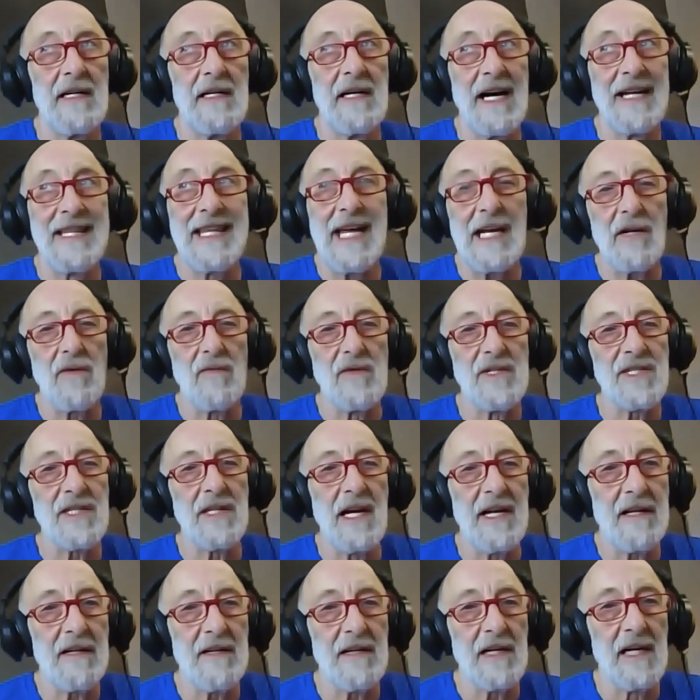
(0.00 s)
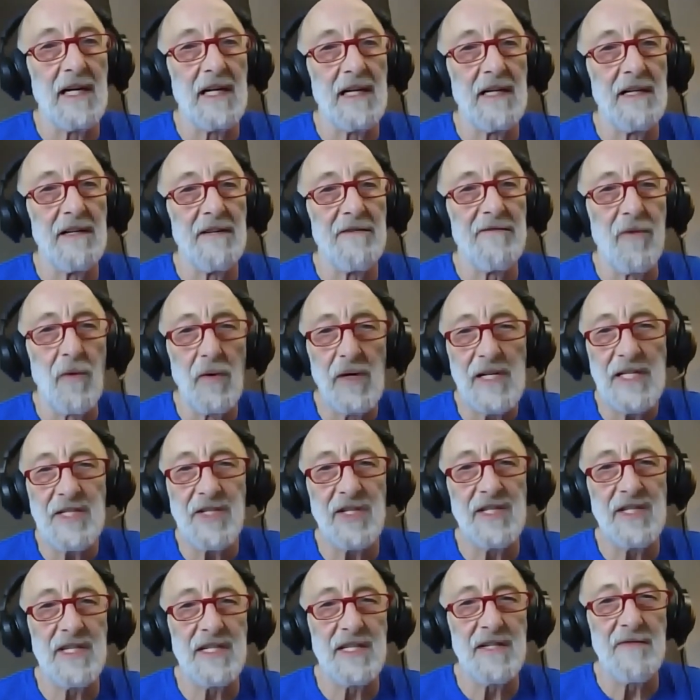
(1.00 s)
I think it was like 40,
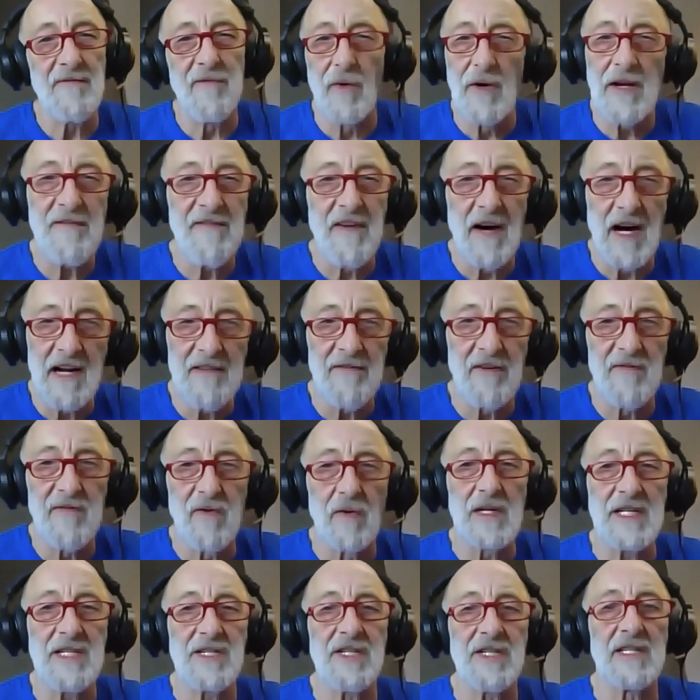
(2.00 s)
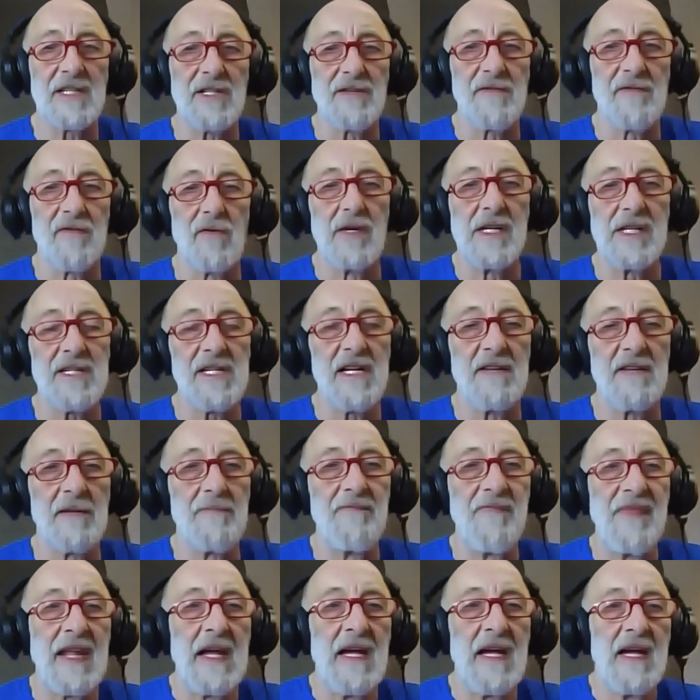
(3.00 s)
45 or 46 or 47,
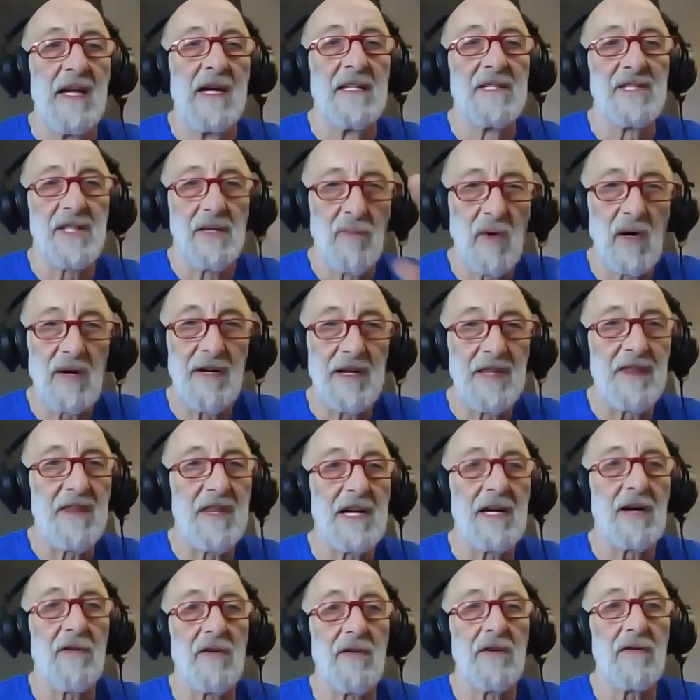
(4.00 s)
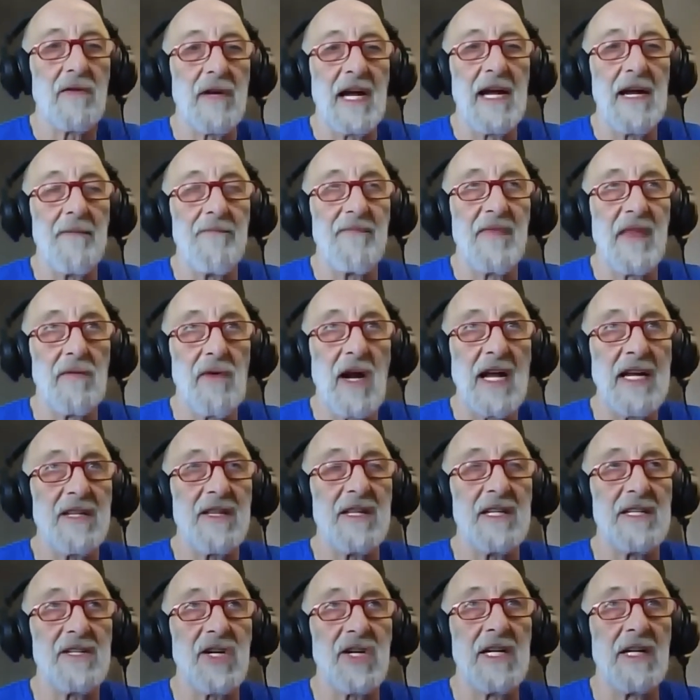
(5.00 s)
somewhere in there, okay, right at
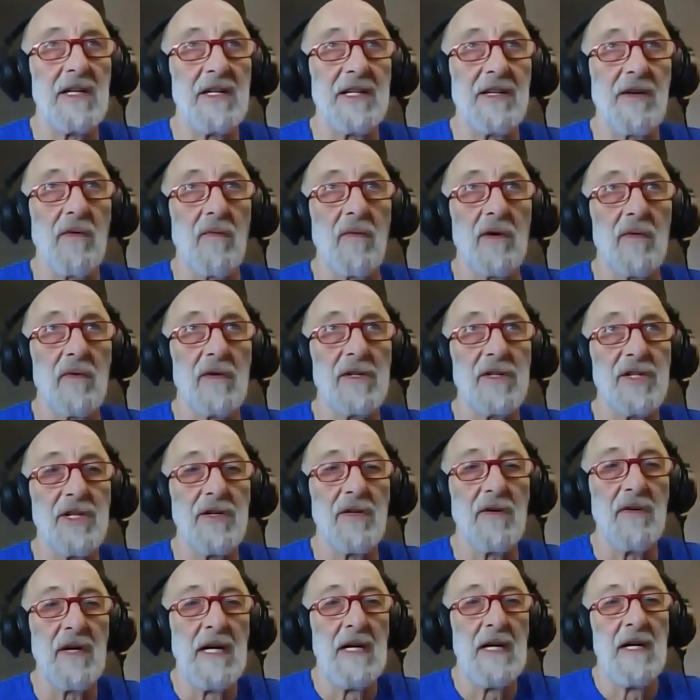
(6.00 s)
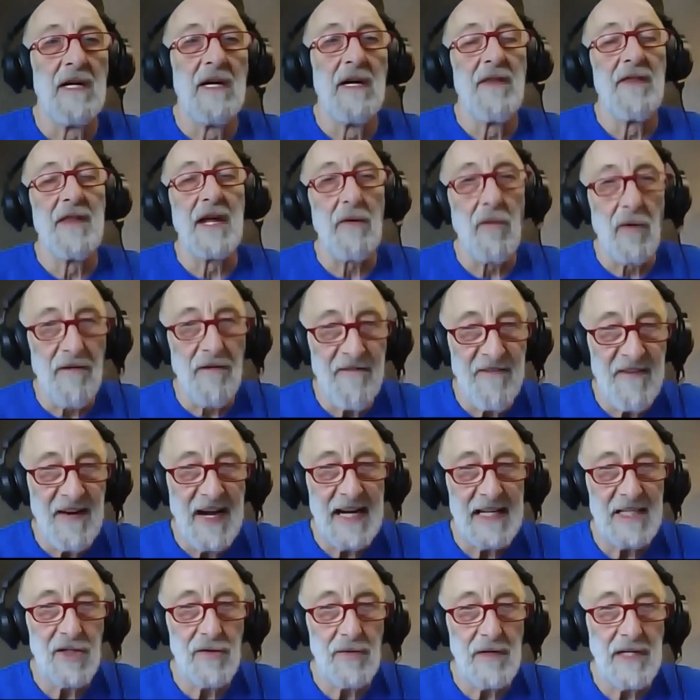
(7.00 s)
the tail end of World War II. They were
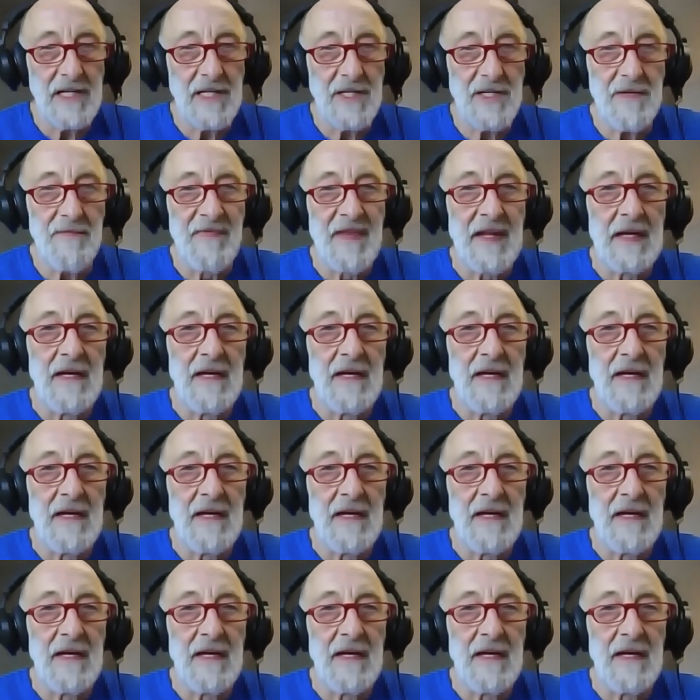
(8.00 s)
factories.